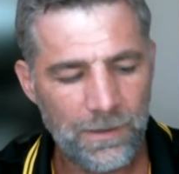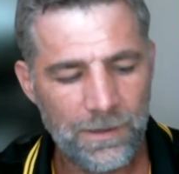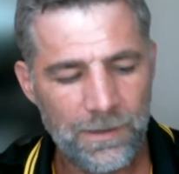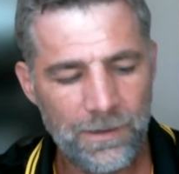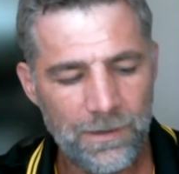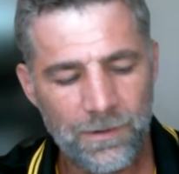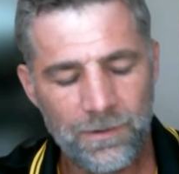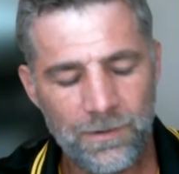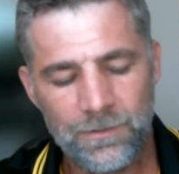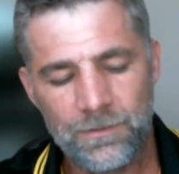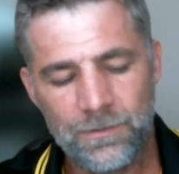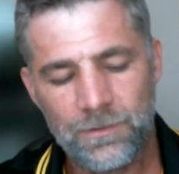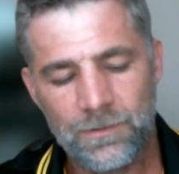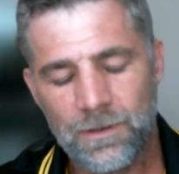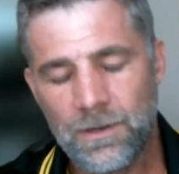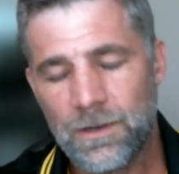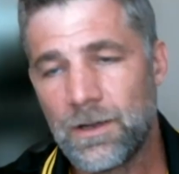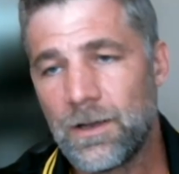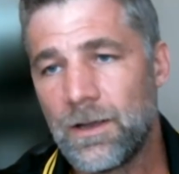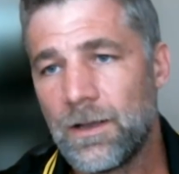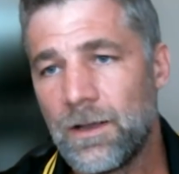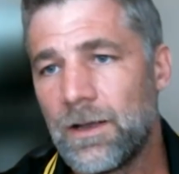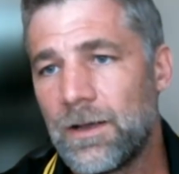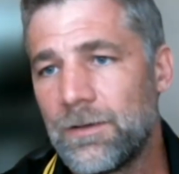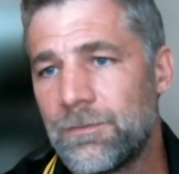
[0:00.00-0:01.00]
And
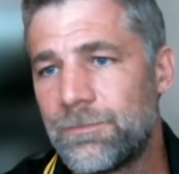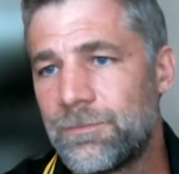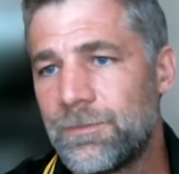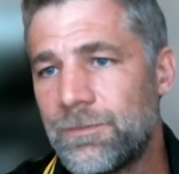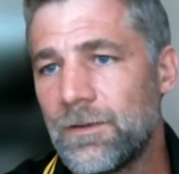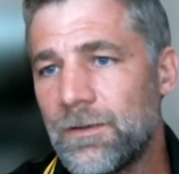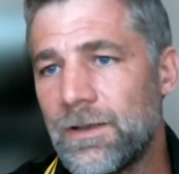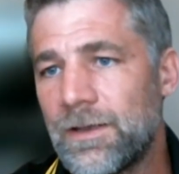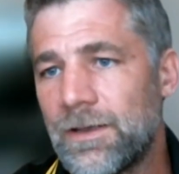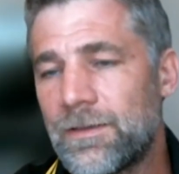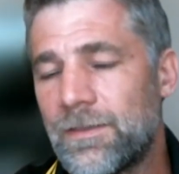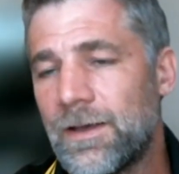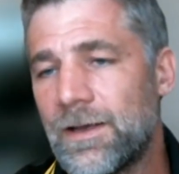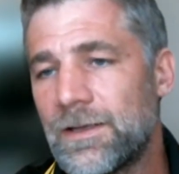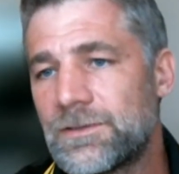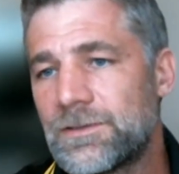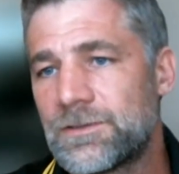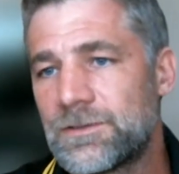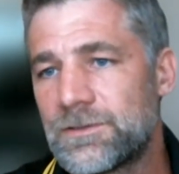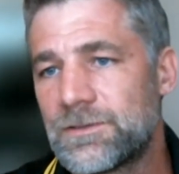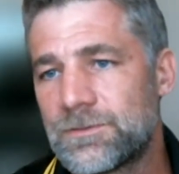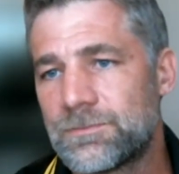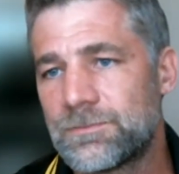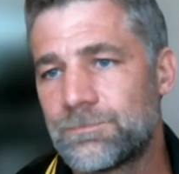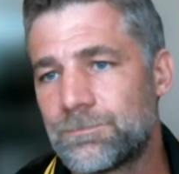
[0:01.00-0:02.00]
I feel like
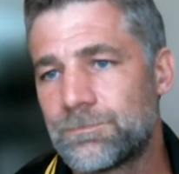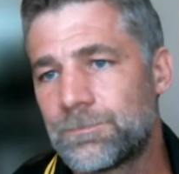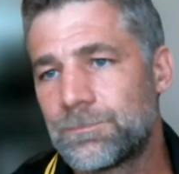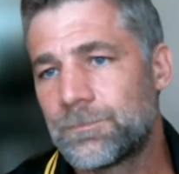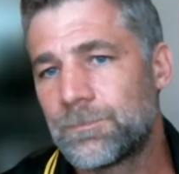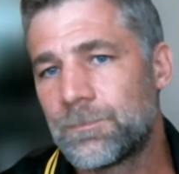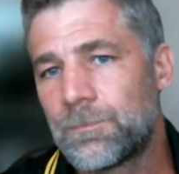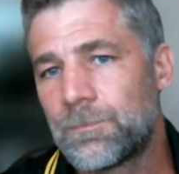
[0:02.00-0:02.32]
that's